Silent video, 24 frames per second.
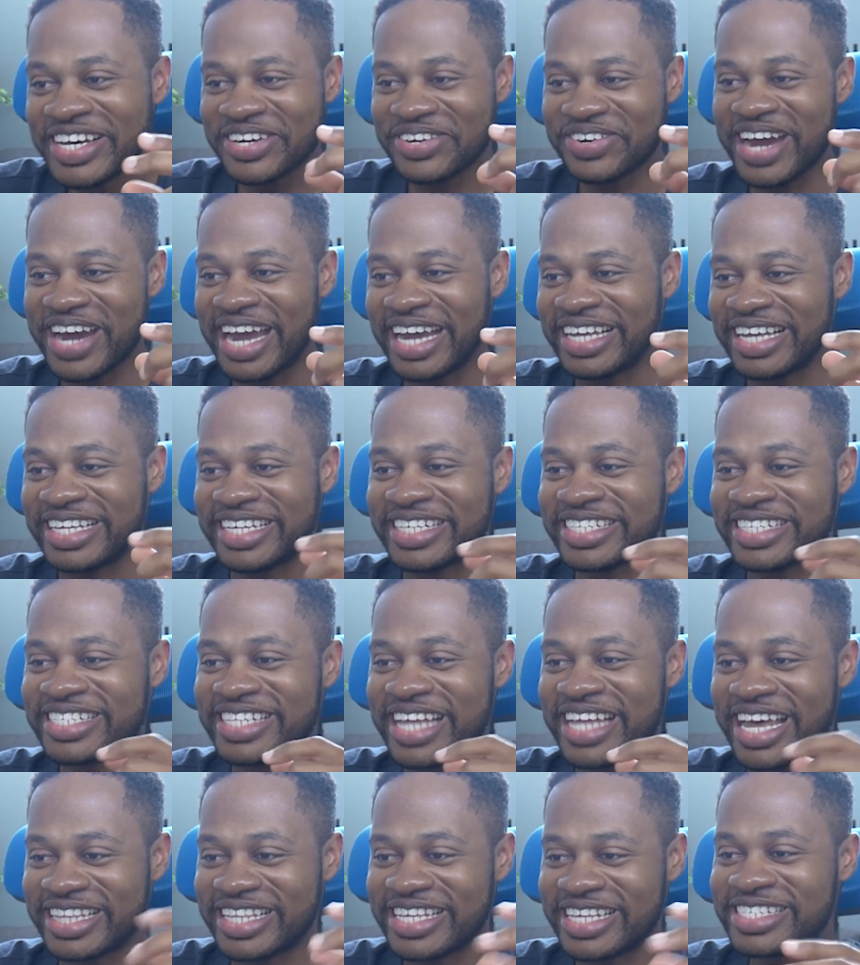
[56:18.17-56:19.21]
right? It's
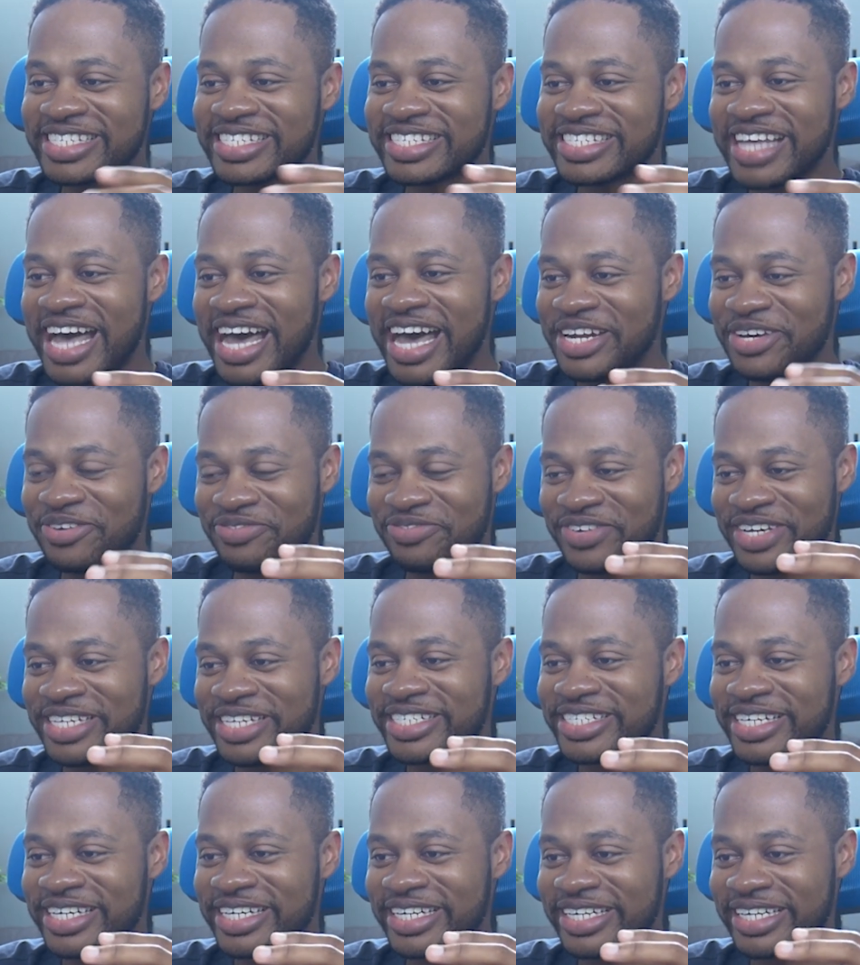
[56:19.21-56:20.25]
like this is not a
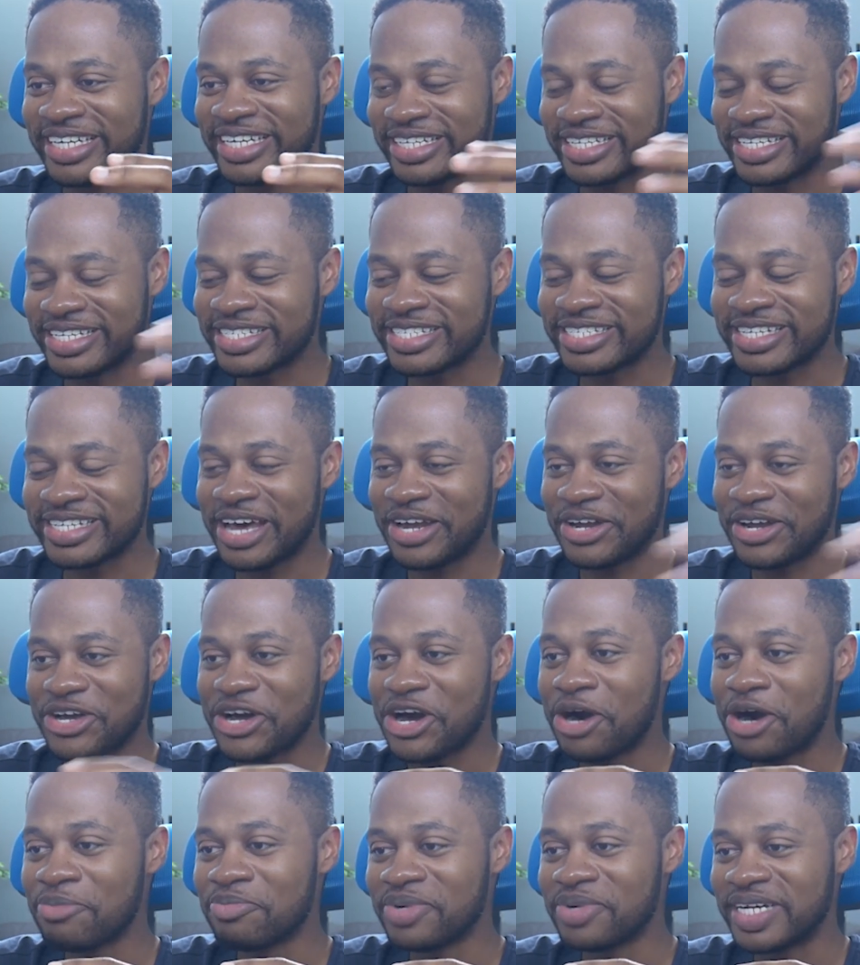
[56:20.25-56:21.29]
vision, this is not a
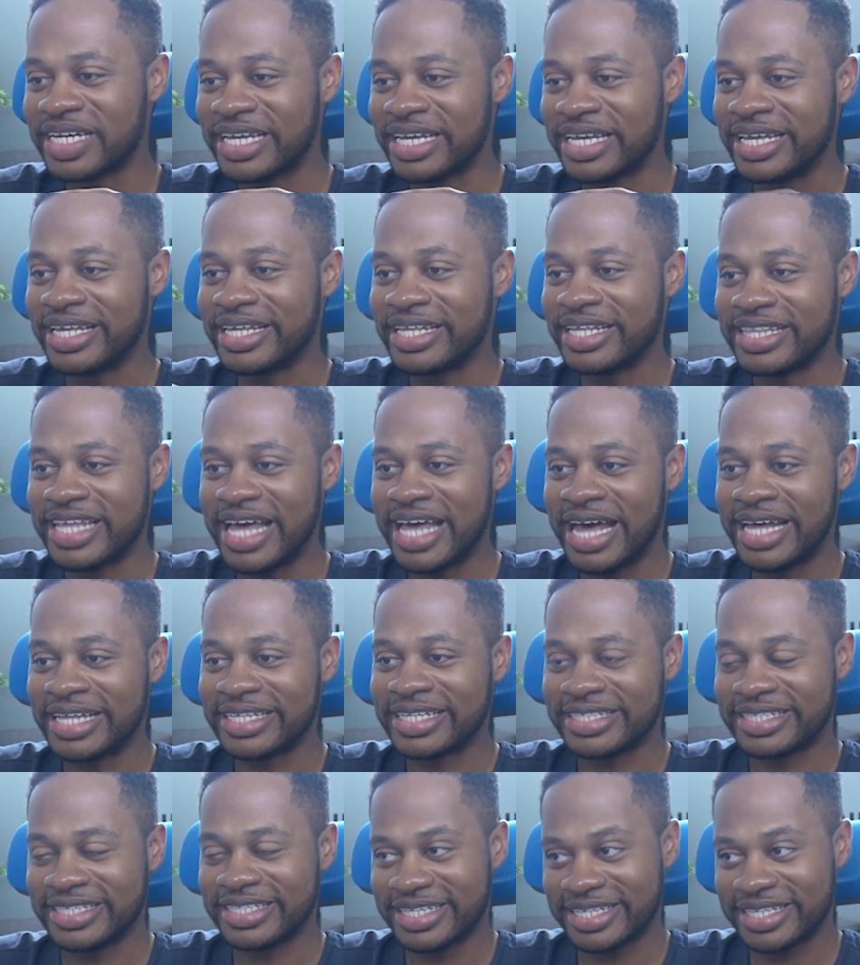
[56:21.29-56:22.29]
company that